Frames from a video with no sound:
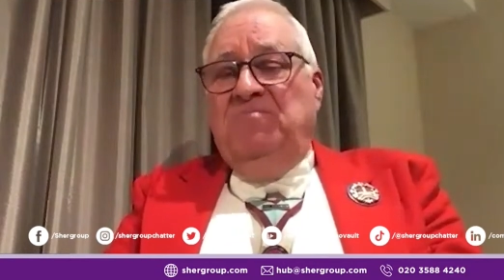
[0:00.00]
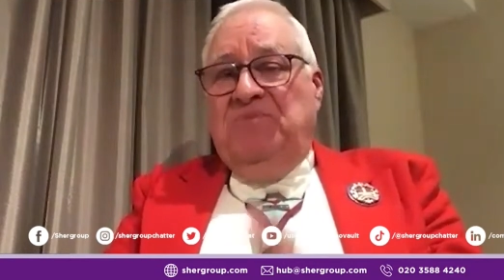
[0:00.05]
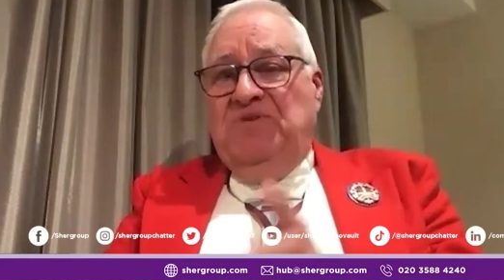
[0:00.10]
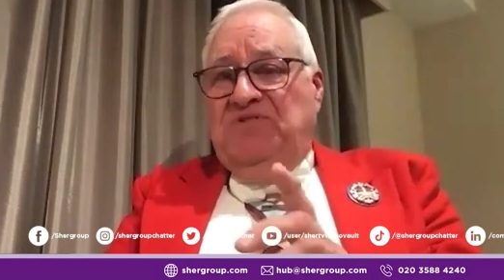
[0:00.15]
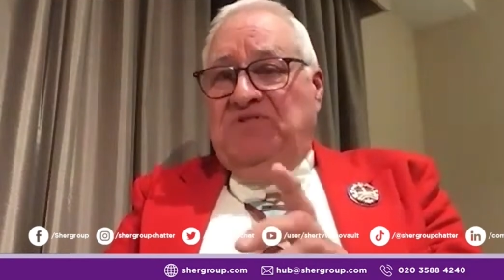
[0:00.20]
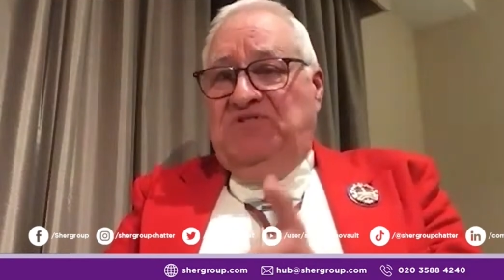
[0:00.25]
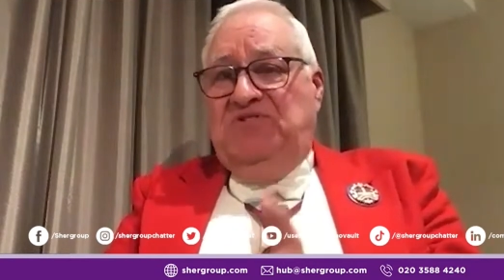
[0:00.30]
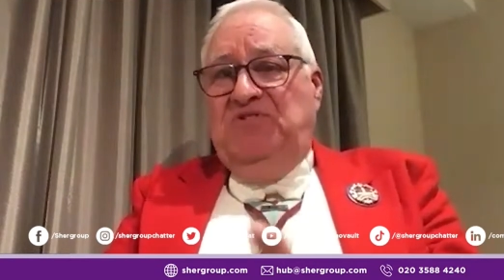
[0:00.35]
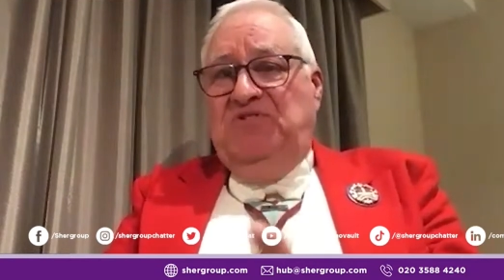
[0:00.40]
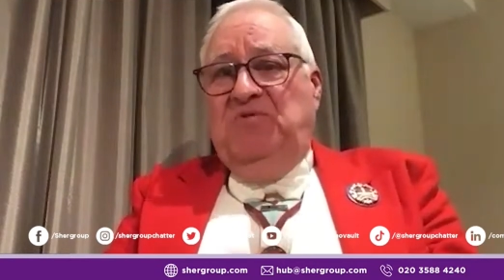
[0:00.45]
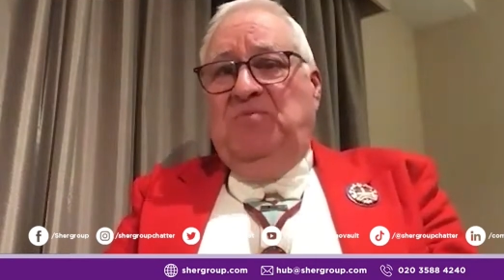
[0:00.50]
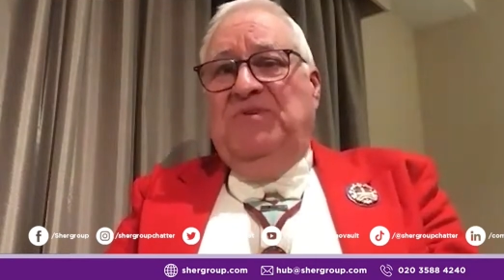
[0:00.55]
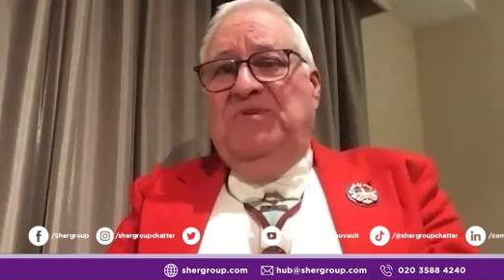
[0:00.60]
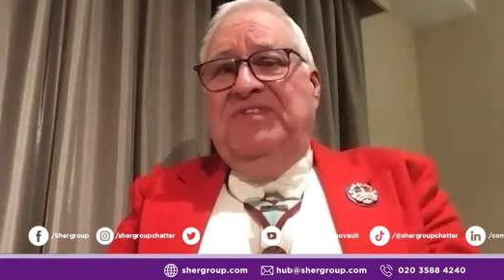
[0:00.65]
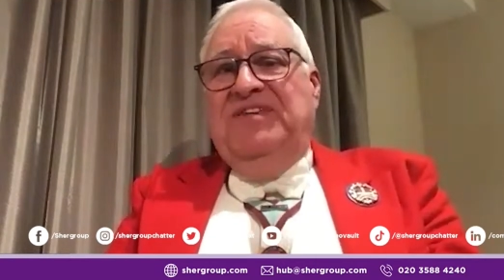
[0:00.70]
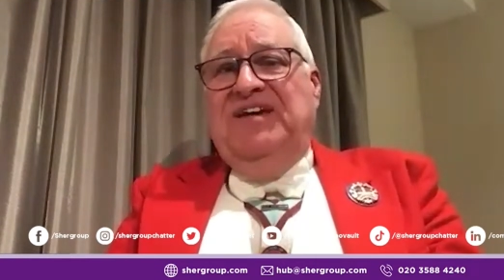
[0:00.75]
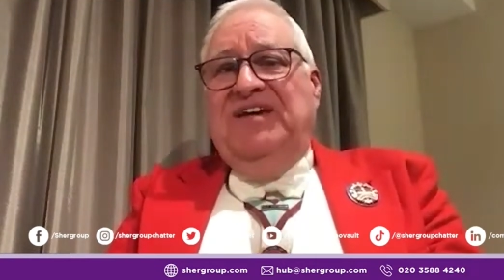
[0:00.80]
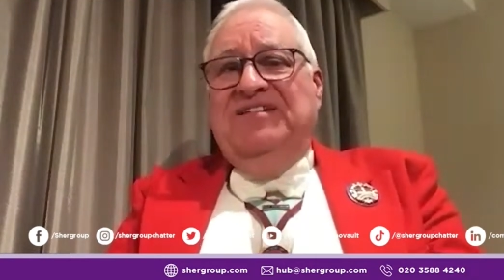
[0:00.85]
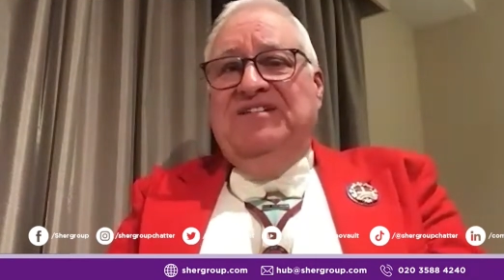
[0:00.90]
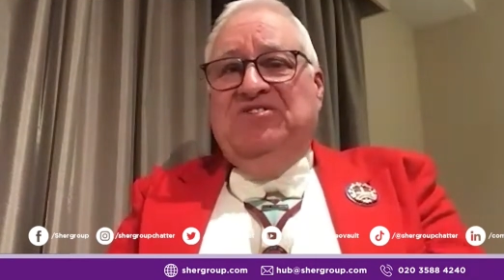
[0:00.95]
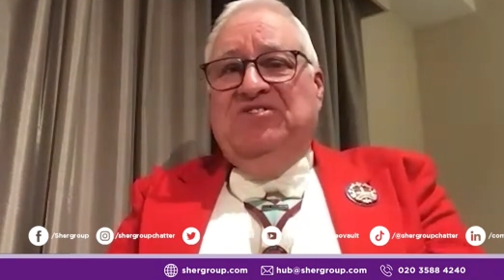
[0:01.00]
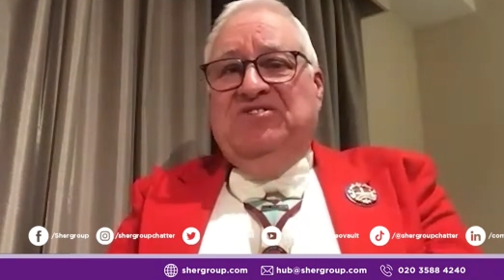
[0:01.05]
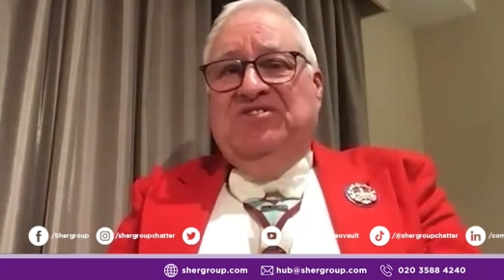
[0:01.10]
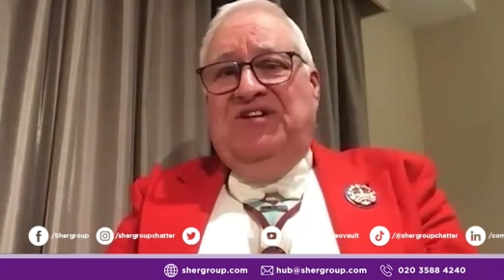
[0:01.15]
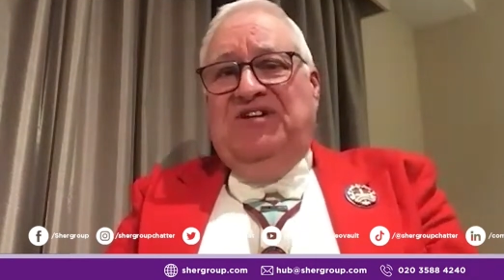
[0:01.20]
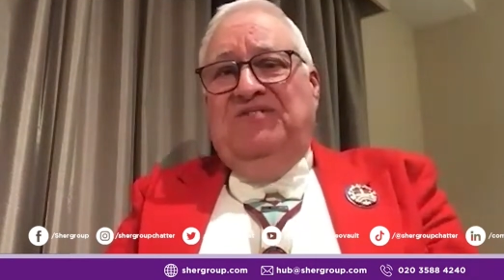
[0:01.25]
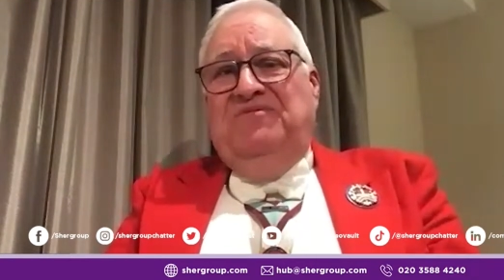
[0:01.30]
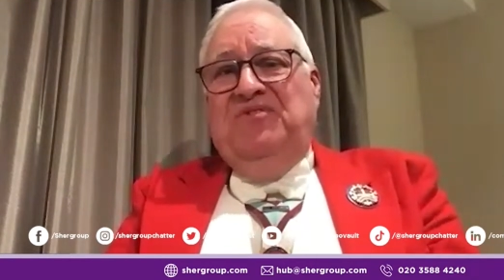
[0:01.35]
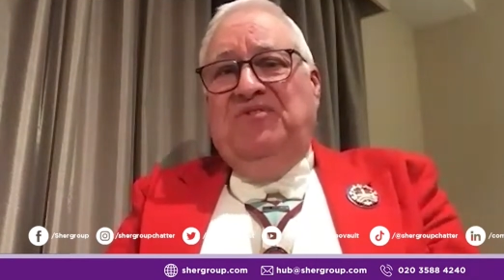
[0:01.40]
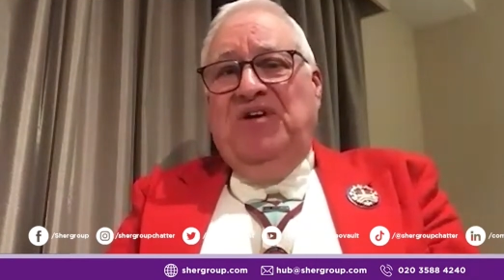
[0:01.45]
But you were the Under
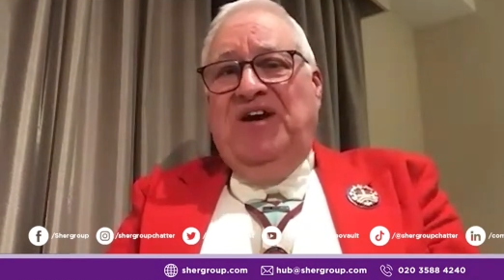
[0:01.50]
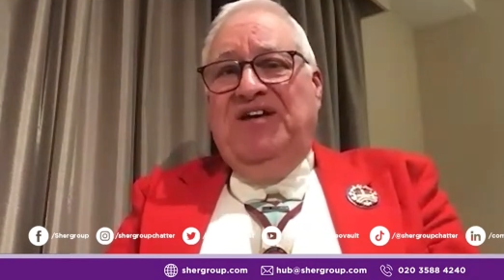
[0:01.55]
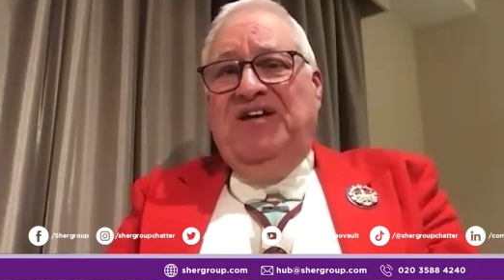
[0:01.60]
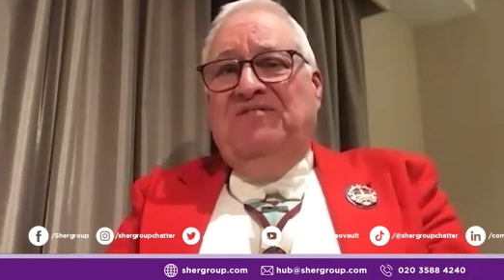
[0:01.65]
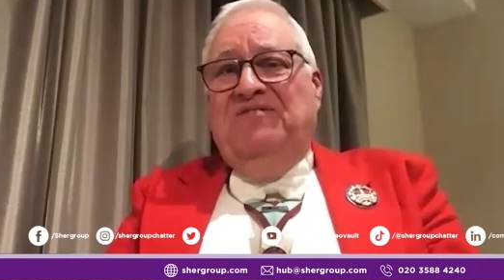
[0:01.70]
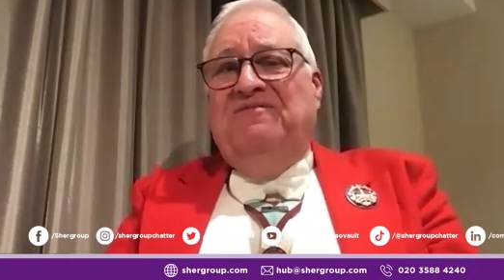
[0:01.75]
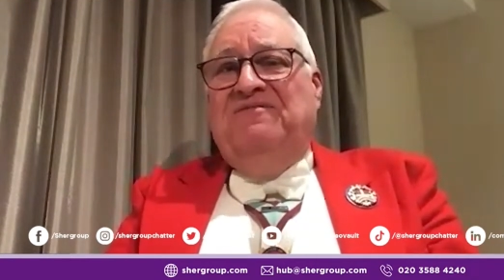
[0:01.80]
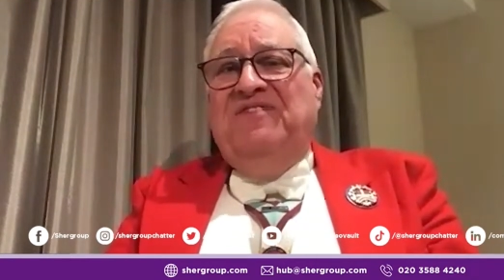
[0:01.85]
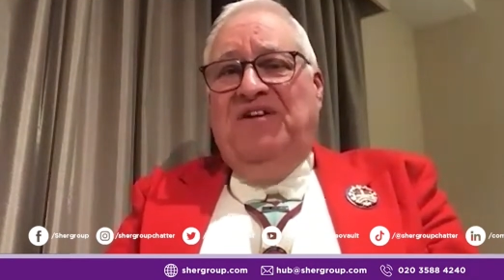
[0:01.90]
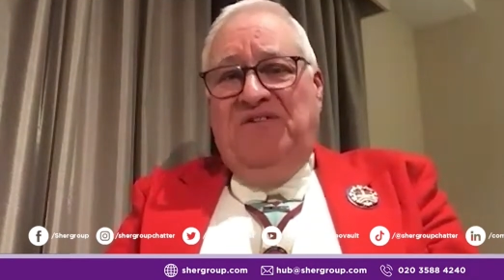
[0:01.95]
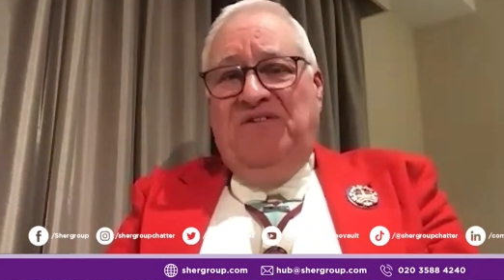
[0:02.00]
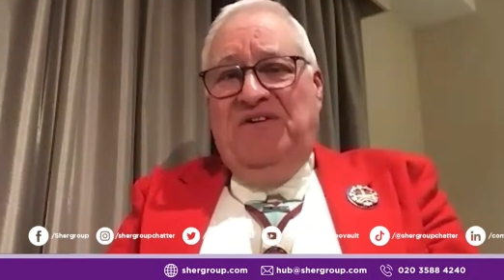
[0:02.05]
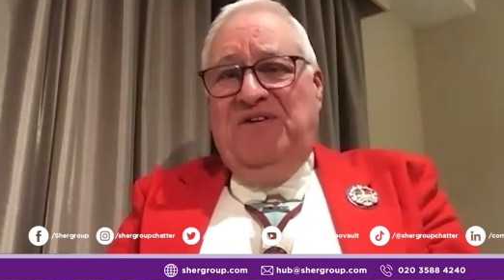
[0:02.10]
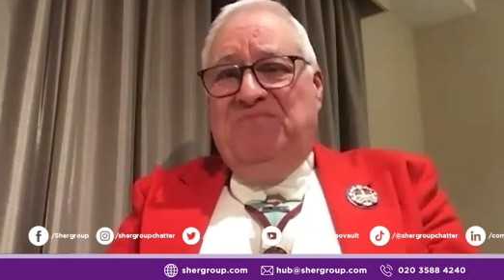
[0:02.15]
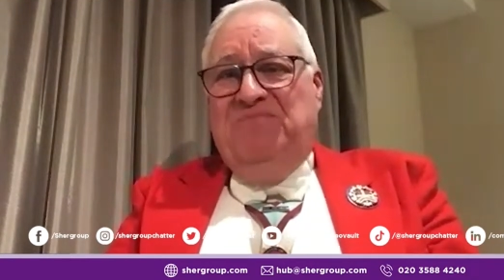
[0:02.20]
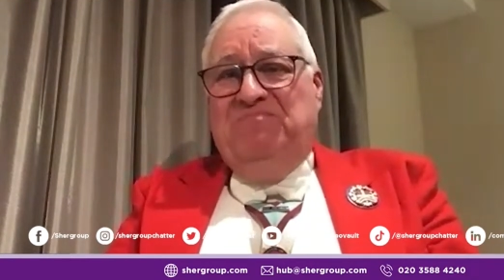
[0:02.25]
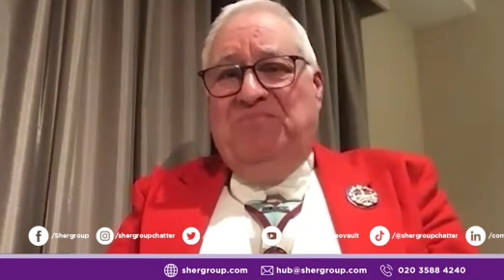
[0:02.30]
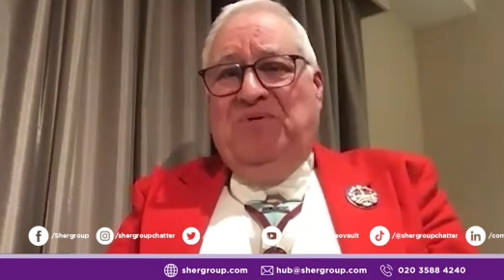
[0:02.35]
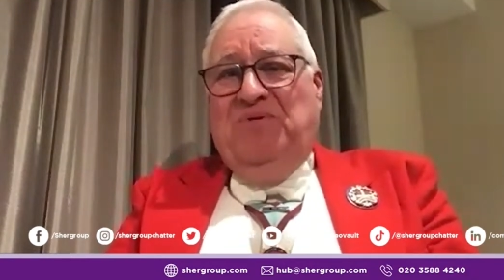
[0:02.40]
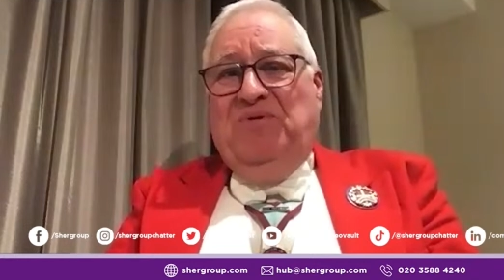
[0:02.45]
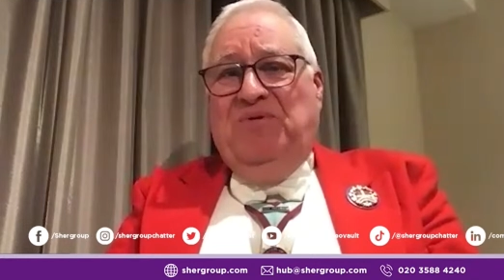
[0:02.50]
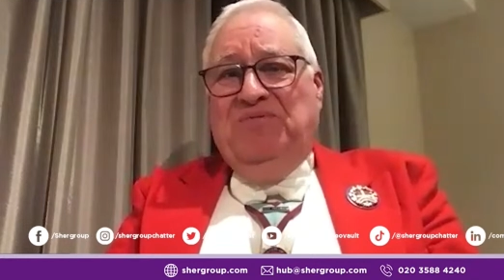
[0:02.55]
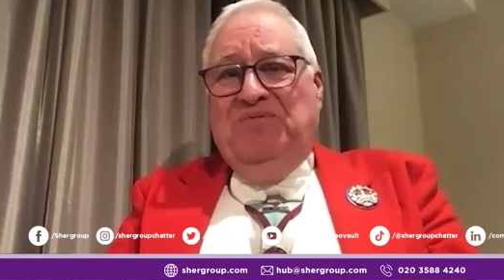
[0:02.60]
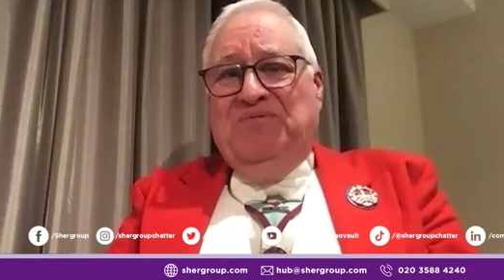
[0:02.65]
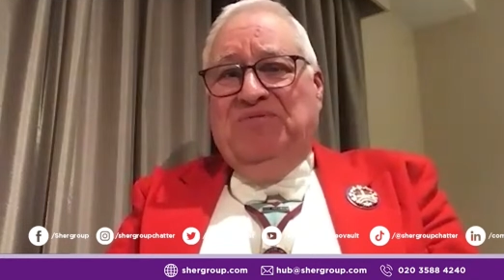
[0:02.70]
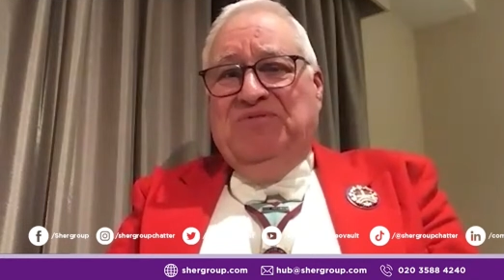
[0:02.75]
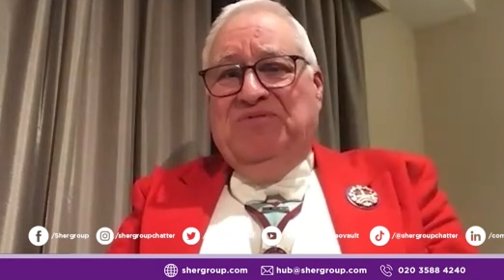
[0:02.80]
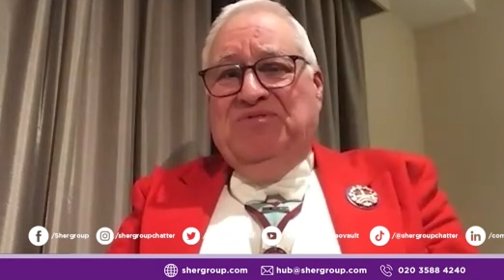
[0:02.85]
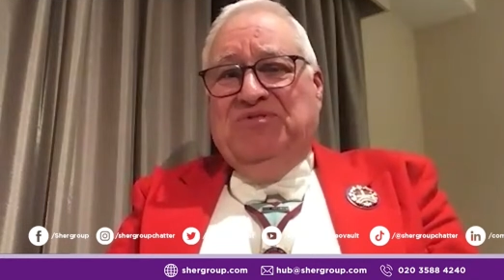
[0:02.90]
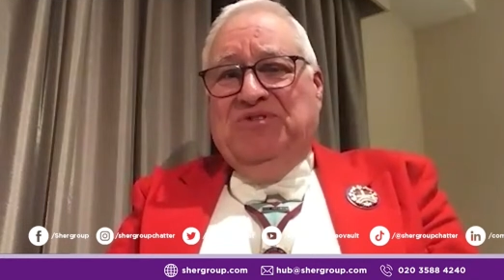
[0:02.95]
Sheriff. You had a very
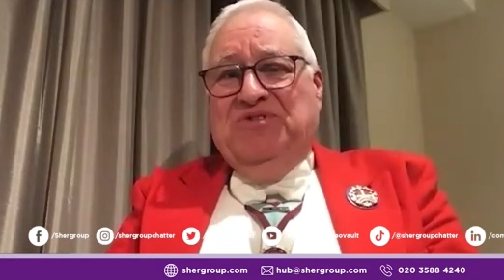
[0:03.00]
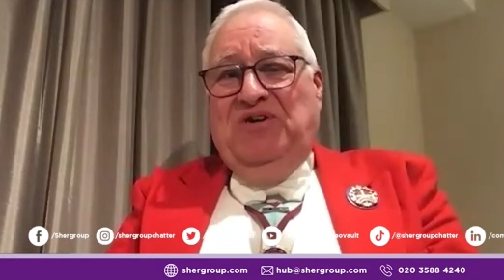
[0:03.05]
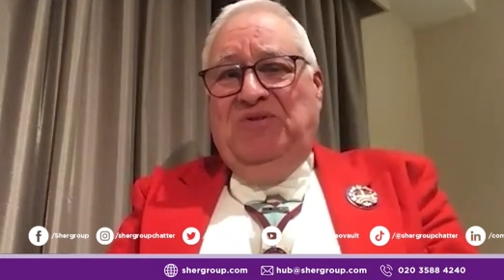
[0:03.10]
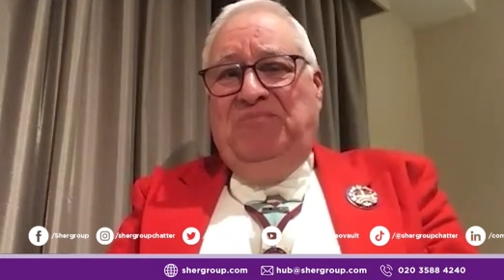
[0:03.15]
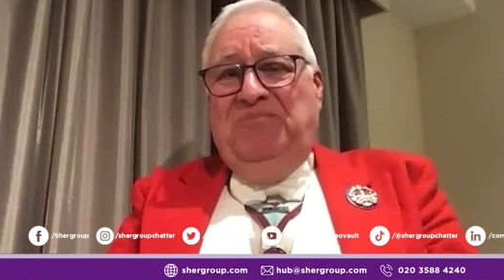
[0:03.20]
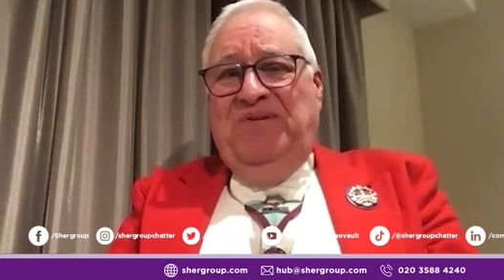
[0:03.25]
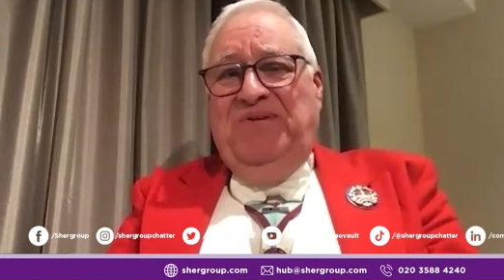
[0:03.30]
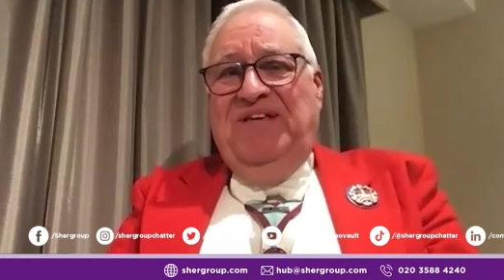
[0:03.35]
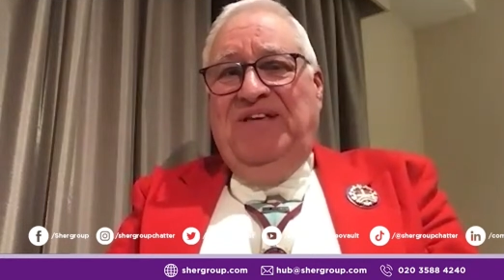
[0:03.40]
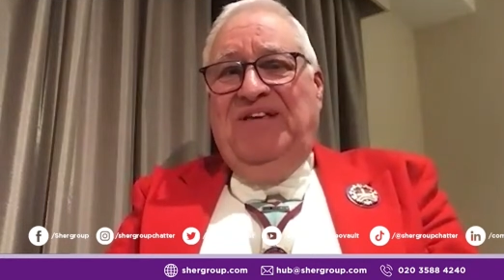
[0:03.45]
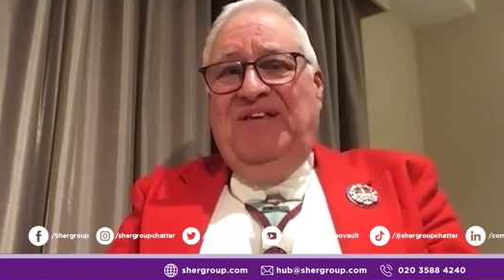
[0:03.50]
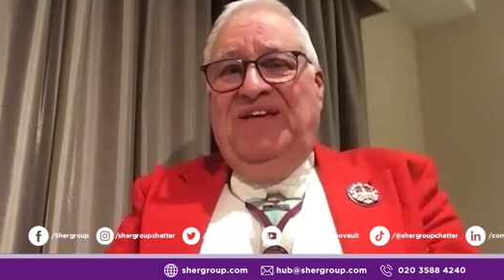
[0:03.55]
important job.